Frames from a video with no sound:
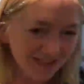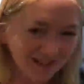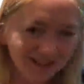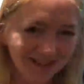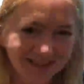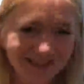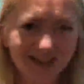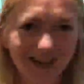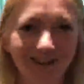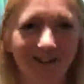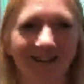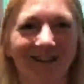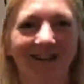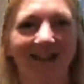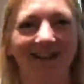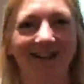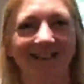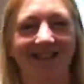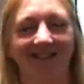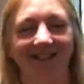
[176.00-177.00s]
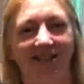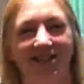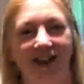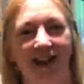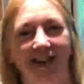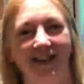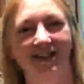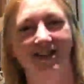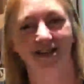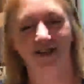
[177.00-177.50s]
So that's our
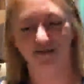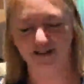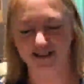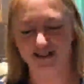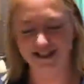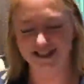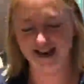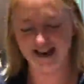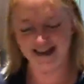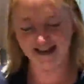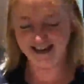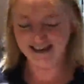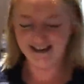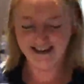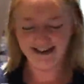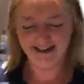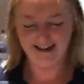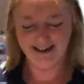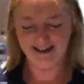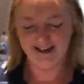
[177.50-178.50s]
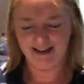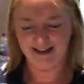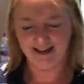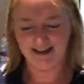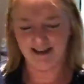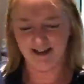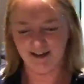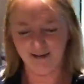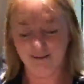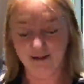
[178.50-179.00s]
challenge for today.
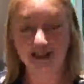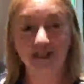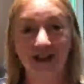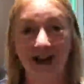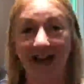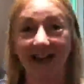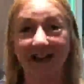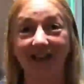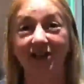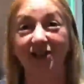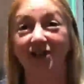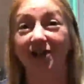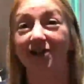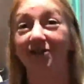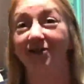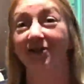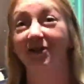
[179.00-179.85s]
We challenge you